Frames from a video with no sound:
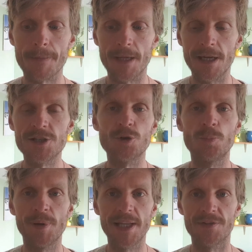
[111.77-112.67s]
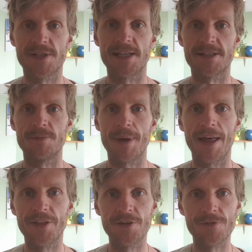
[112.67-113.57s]
it's your belief system
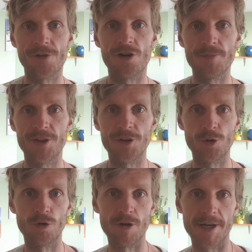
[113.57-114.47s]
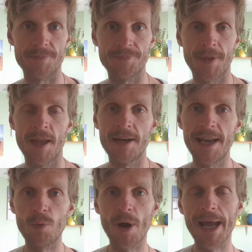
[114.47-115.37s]
and the environment that you're in.
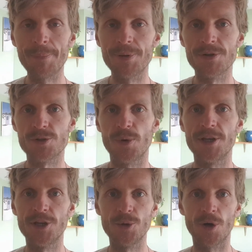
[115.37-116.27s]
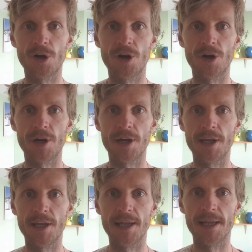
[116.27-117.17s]
Now, what happens when you are
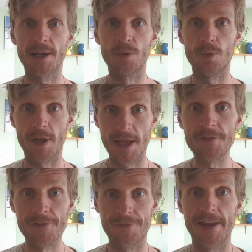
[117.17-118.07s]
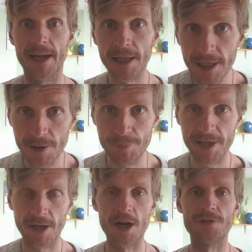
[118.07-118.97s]
in fear and
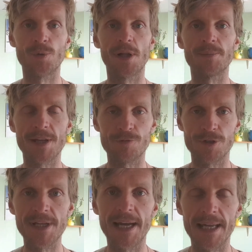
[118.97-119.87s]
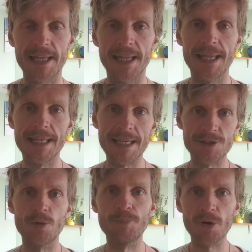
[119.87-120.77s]
being overwhelmed every day is
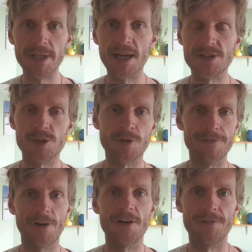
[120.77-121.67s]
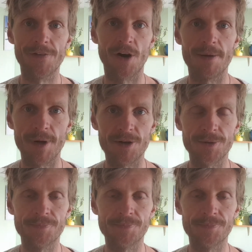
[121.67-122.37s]
that your body goes into a fight and flight mode.